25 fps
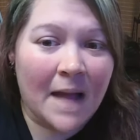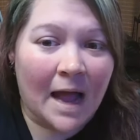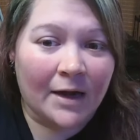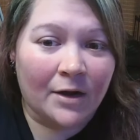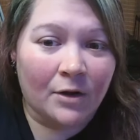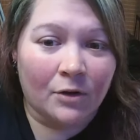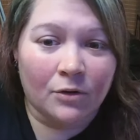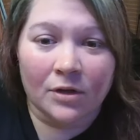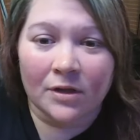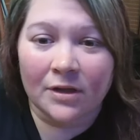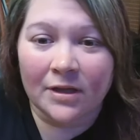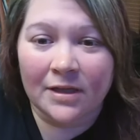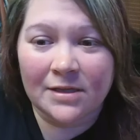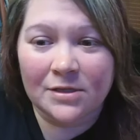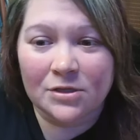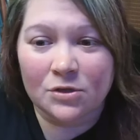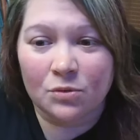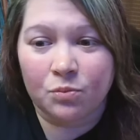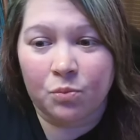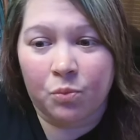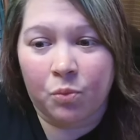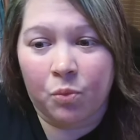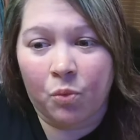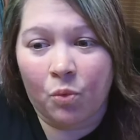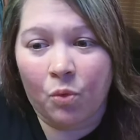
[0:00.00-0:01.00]
I know at least
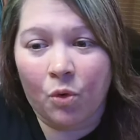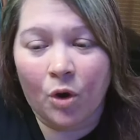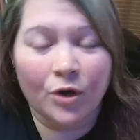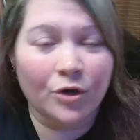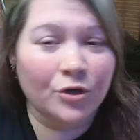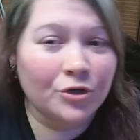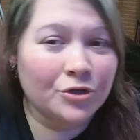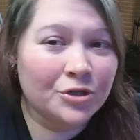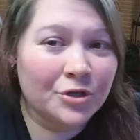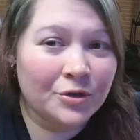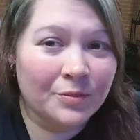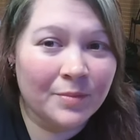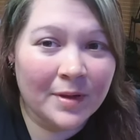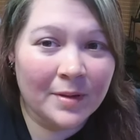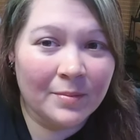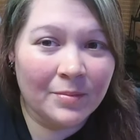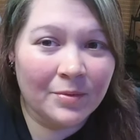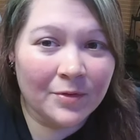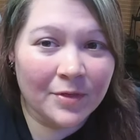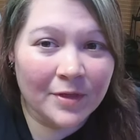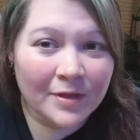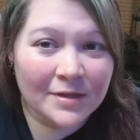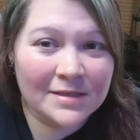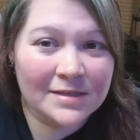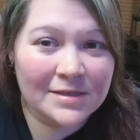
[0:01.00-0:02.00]
1 or 2
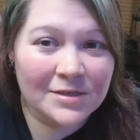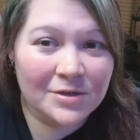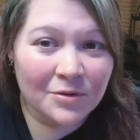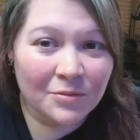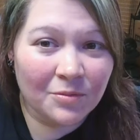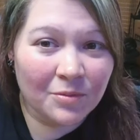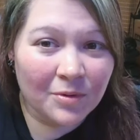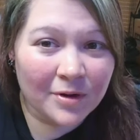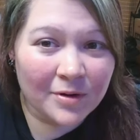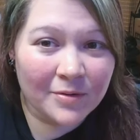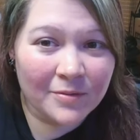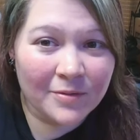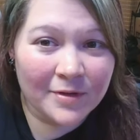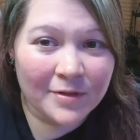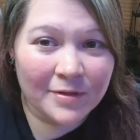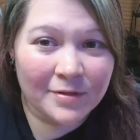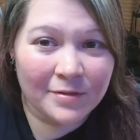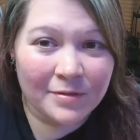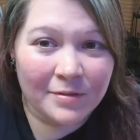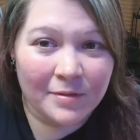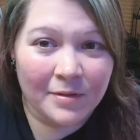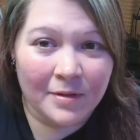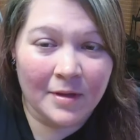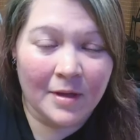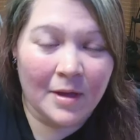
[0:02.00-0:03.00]
people that still work
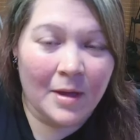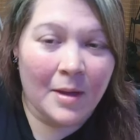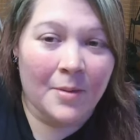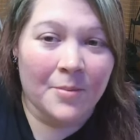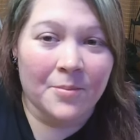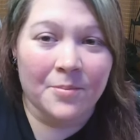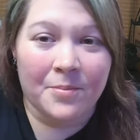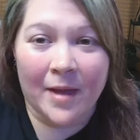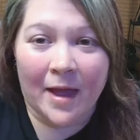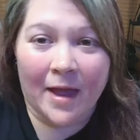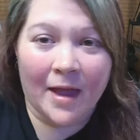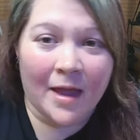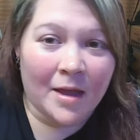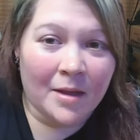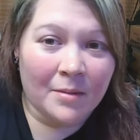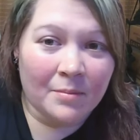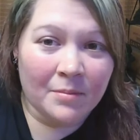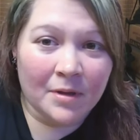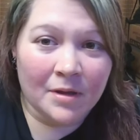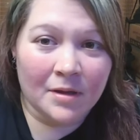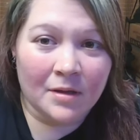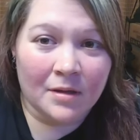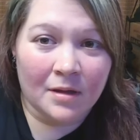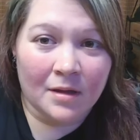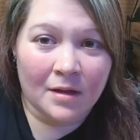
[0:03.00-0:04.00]
with
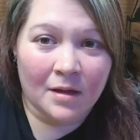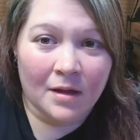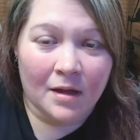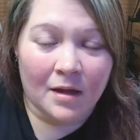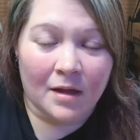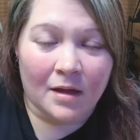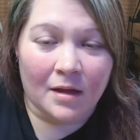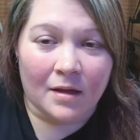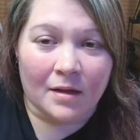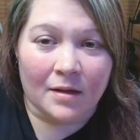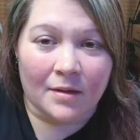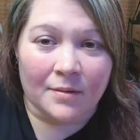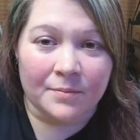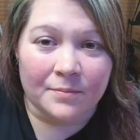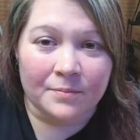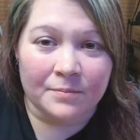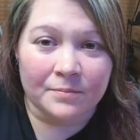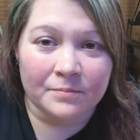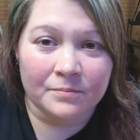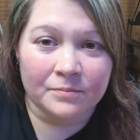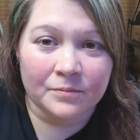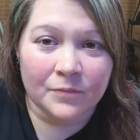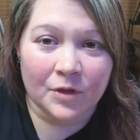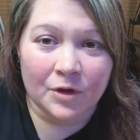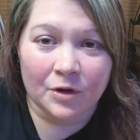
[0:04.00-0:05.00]
BAM that
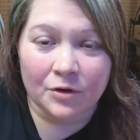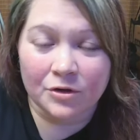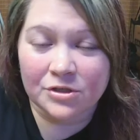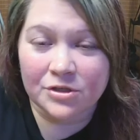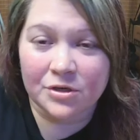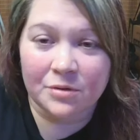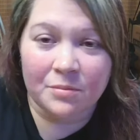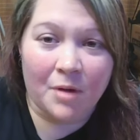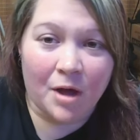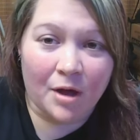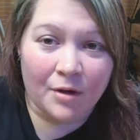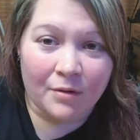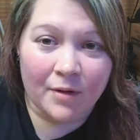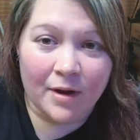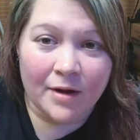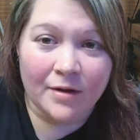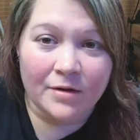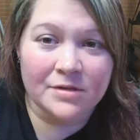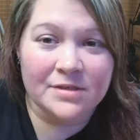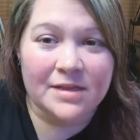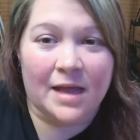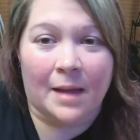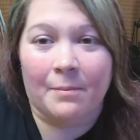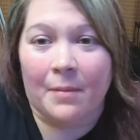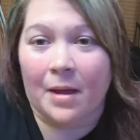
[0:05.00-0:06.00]
are still
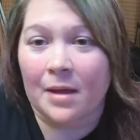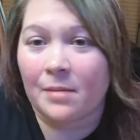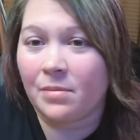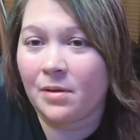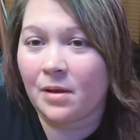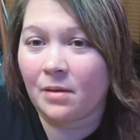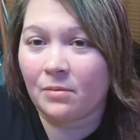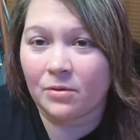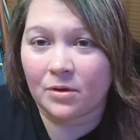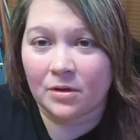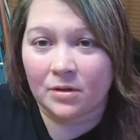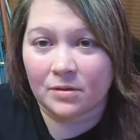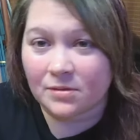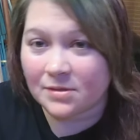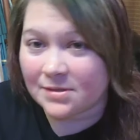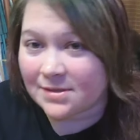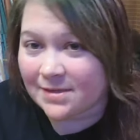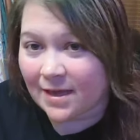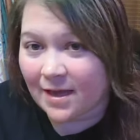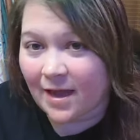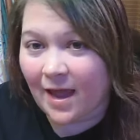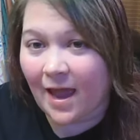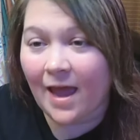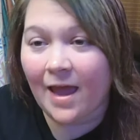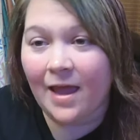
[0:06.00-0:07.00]
moderators. I might be able to
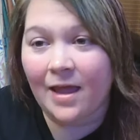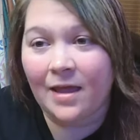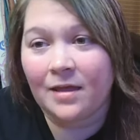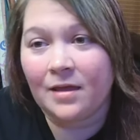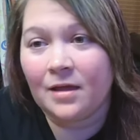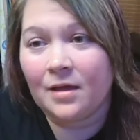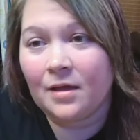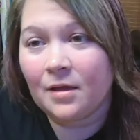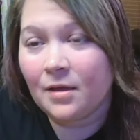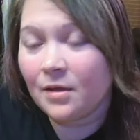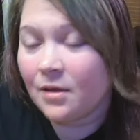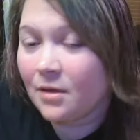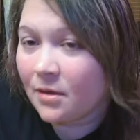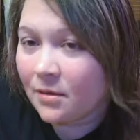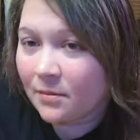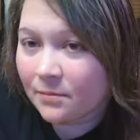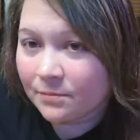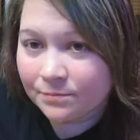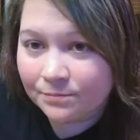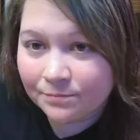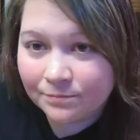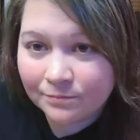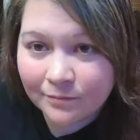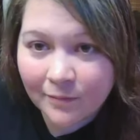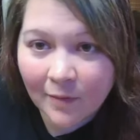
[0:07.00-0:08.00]
say, hey,
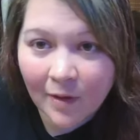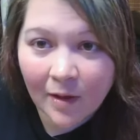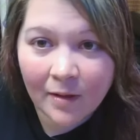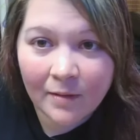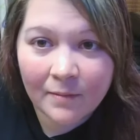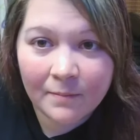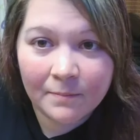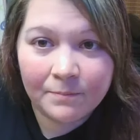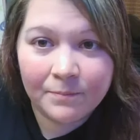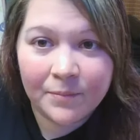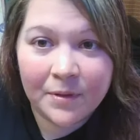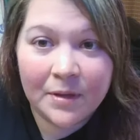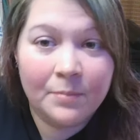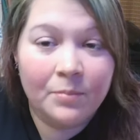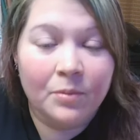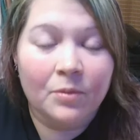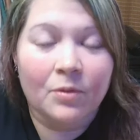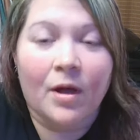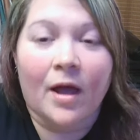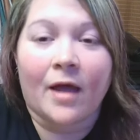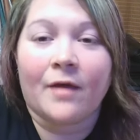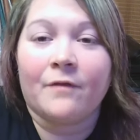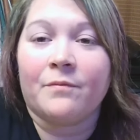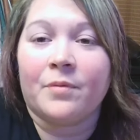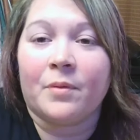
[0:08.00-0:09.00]

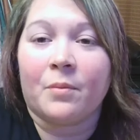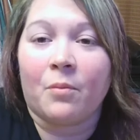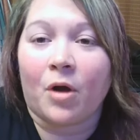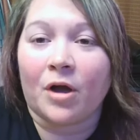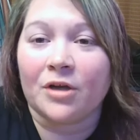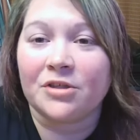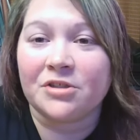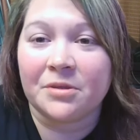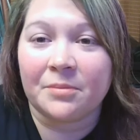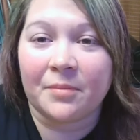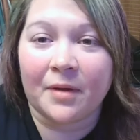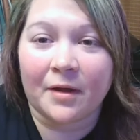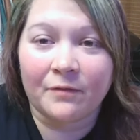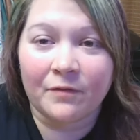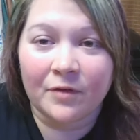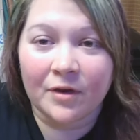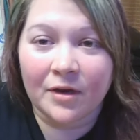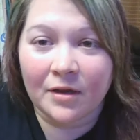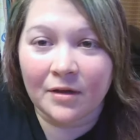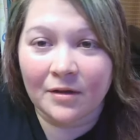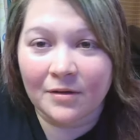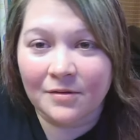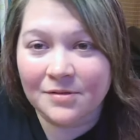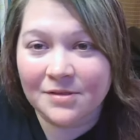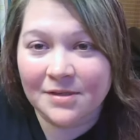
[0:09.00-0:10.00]
people have been watching my
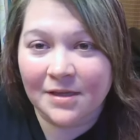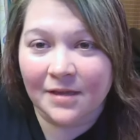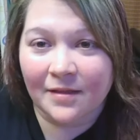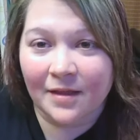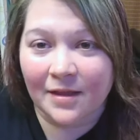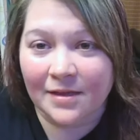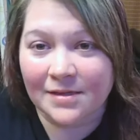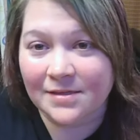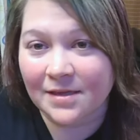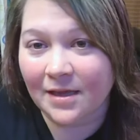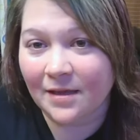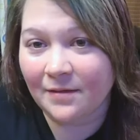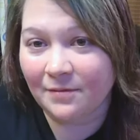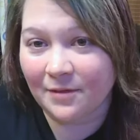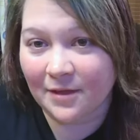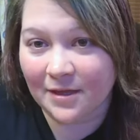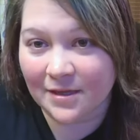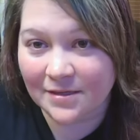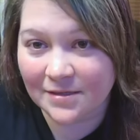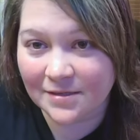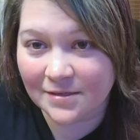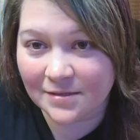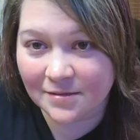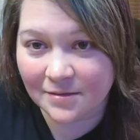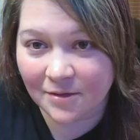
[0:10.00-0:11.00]
videos and they say
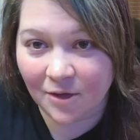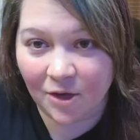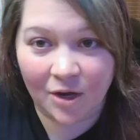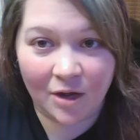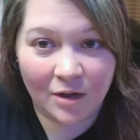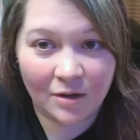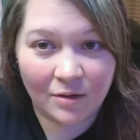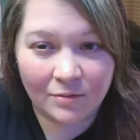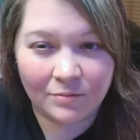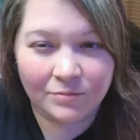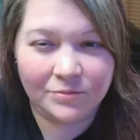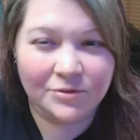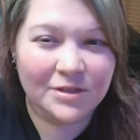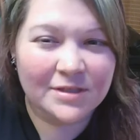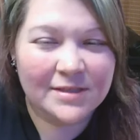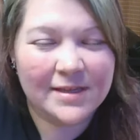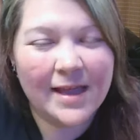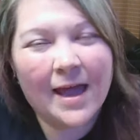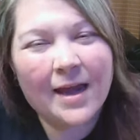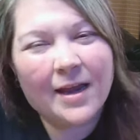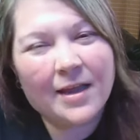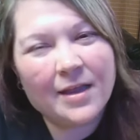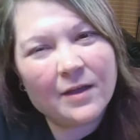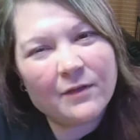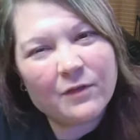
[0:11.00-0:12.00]
this, you know, just
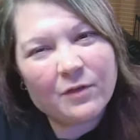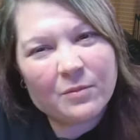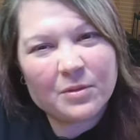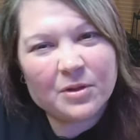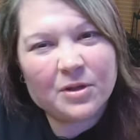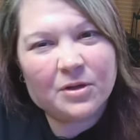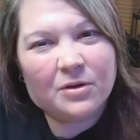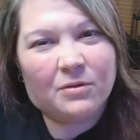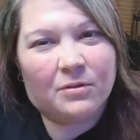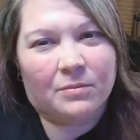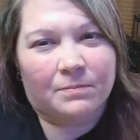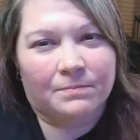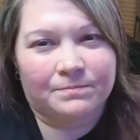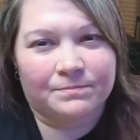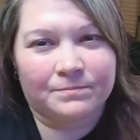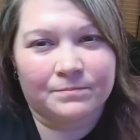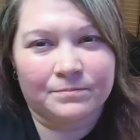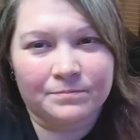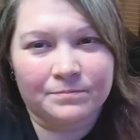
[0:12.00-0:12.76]
kind of give them a little